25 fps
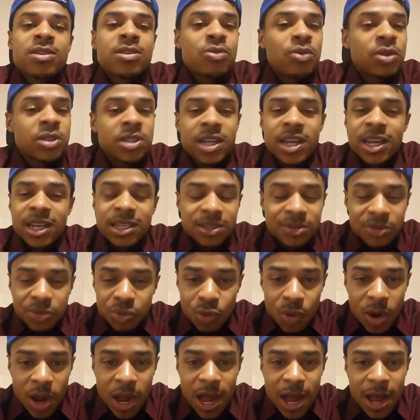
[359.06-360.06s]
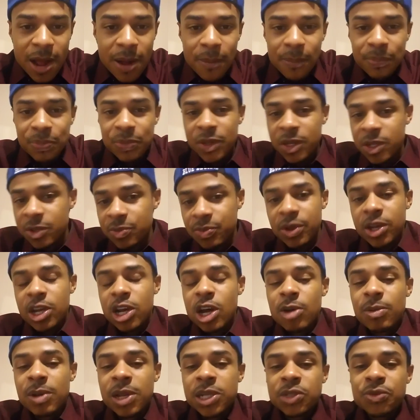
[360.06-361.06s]
Once again, subscribe. Speak
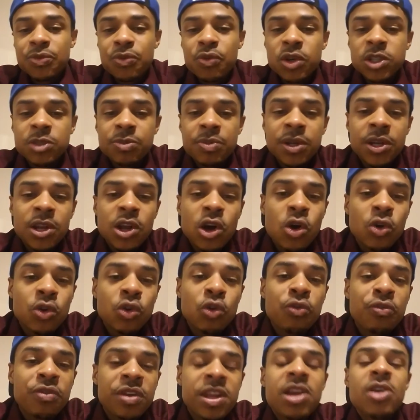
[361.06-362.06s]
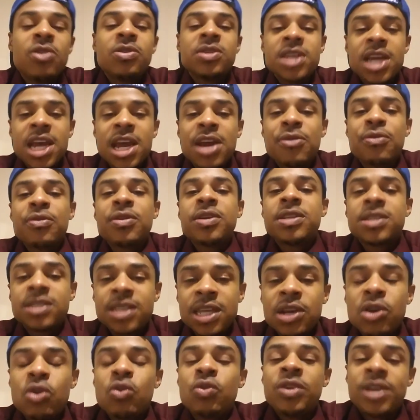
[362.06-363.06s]
up. Let your voice be known. New videos every single